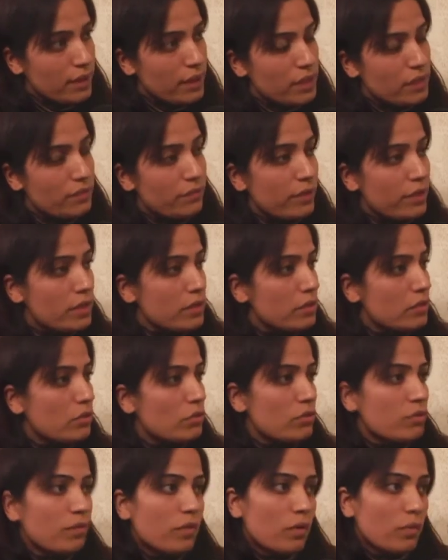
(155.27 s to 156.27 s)
his first
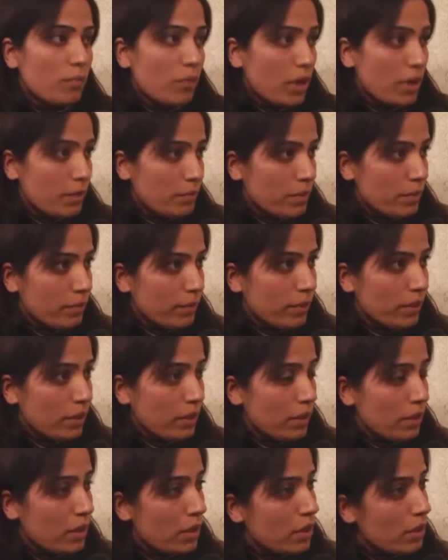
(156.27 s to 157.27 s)
news for my
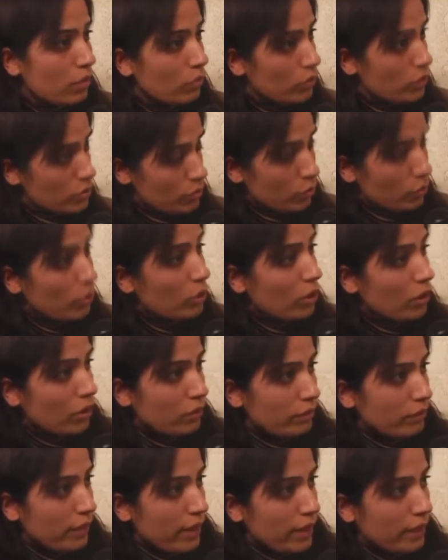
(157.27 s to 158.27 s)
people was more
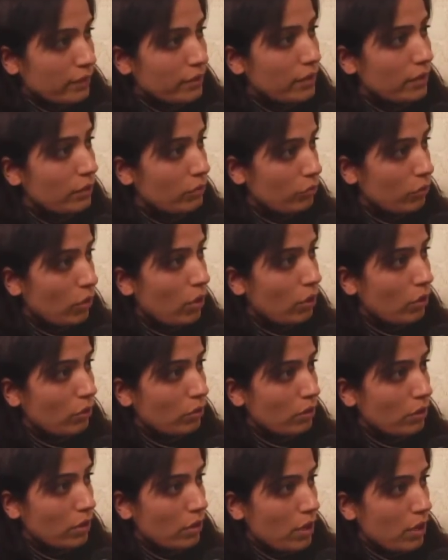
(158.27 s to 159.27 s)
conflict and war,